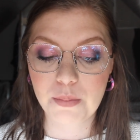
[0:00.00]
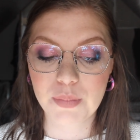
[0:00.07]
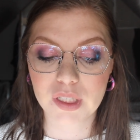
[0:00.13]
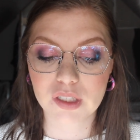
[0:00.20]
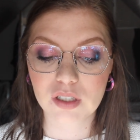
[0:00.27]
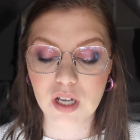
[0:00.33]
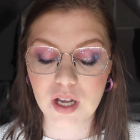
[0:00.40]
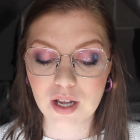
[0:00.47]

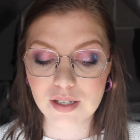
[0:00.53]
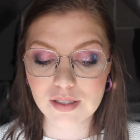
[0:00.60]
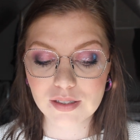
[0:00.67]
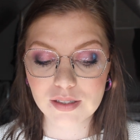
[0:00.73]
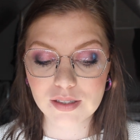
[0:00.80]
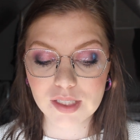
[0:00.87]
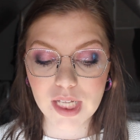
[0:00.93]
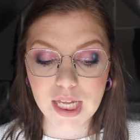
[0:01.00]

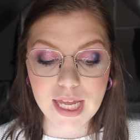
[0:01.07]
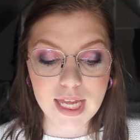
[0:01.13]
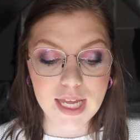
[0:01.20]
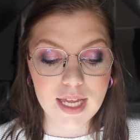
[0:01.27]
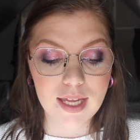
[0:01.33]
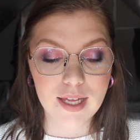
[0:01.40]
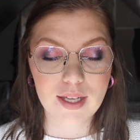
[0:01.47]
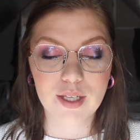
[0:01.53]
because
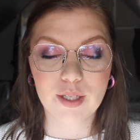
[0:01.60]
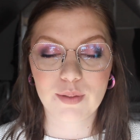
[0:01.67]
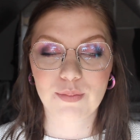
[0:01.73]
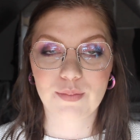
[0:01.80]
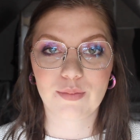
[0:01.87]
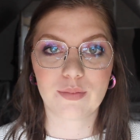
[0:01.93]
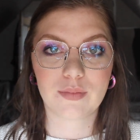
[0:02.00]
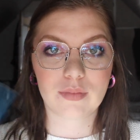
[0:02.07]

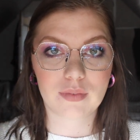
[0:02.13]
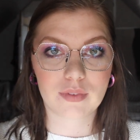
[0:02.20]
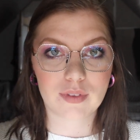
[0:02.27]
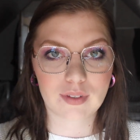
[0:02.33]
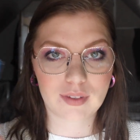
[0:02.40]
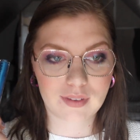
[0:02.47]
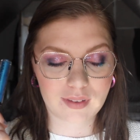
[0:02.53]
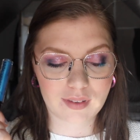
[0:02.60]
um,
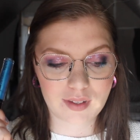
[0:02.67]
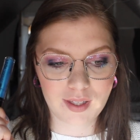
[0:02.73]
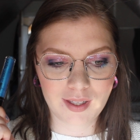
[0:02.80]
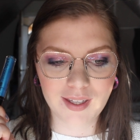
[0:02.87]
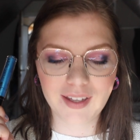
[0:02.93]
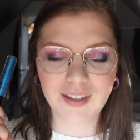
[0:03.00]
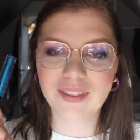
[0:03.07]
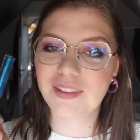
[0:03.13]

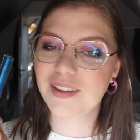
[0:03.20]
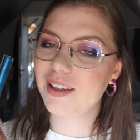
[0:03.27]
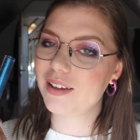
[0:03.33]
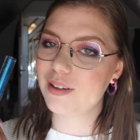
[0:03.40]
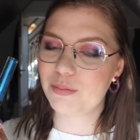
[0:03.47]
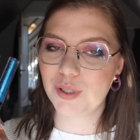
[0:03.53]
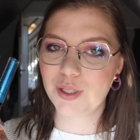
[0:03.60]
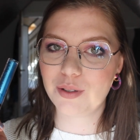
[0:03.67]
They
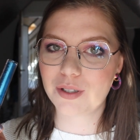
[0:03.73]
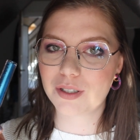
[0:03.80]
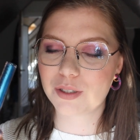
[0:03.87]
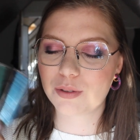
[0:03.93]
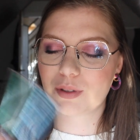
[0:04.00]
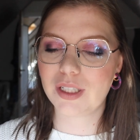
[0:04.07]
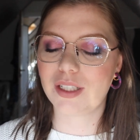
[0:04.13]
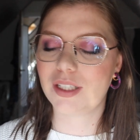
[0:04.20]
are blue or
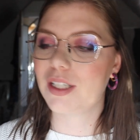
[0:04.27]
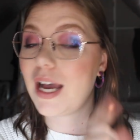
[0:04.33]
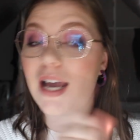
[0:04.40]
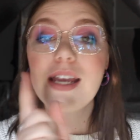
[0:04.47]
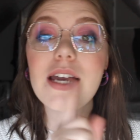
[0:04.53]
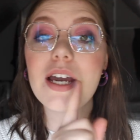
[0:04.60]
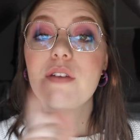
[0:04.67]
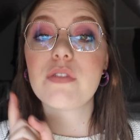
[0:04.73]
green.
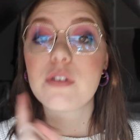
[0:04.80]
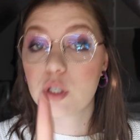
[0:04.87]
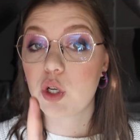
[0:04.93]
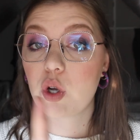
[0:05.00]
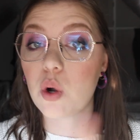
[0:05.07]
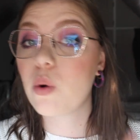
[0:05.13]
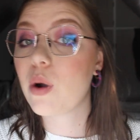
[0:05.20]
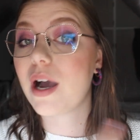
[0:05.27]
I have
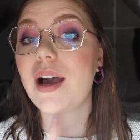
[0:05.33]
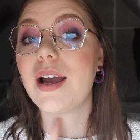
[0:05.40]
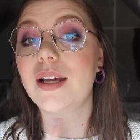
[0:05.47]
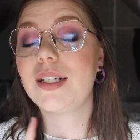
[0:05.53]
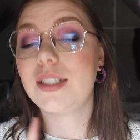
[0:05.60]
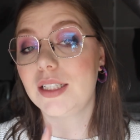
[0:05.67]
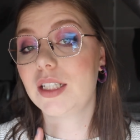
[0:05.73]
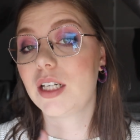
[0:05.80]
no
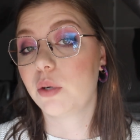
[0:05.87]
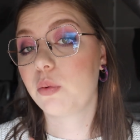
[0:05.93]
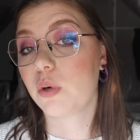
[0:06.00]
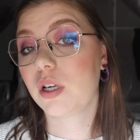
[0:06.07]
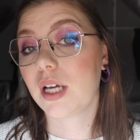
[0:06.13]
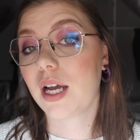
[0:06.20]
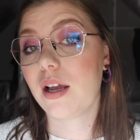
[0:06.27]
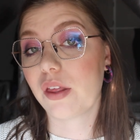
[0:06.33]
idea
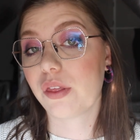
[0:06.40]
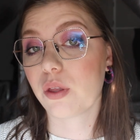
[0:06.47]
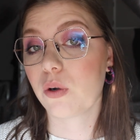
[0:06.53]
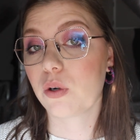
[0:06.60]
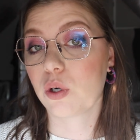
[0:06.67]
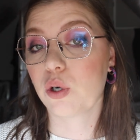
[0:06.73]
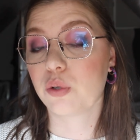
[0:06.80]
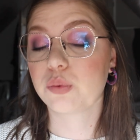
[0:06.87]
what I
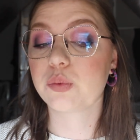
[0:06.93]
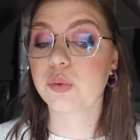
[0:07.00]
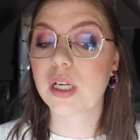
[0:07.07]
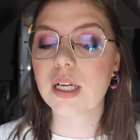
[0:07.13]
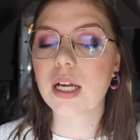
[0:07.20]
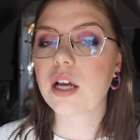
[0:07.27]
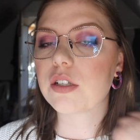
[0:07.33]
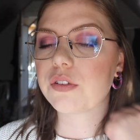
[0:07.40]
thought of
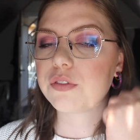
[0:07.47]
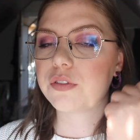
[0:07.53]
when I